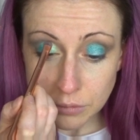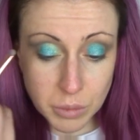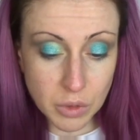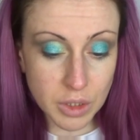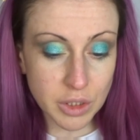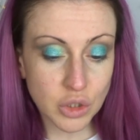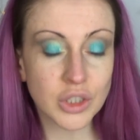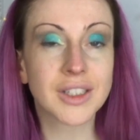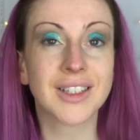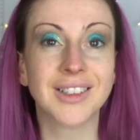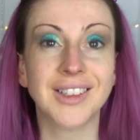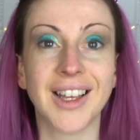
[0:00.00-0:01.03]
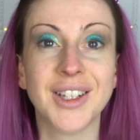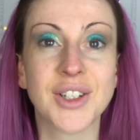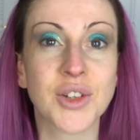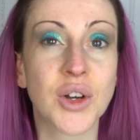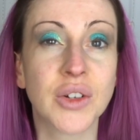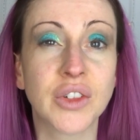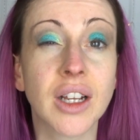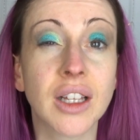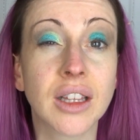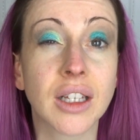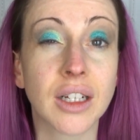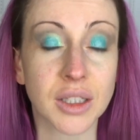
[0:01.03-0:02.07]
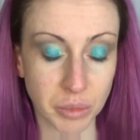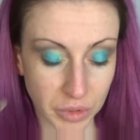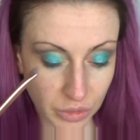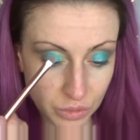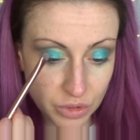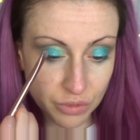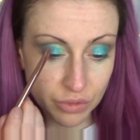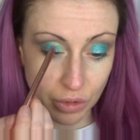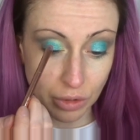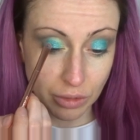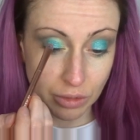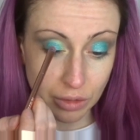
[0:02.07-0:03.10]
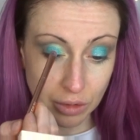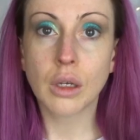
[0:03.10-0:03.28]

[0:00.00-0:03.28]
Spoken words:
Oh my God, it does, it layers over it. That is beautiful.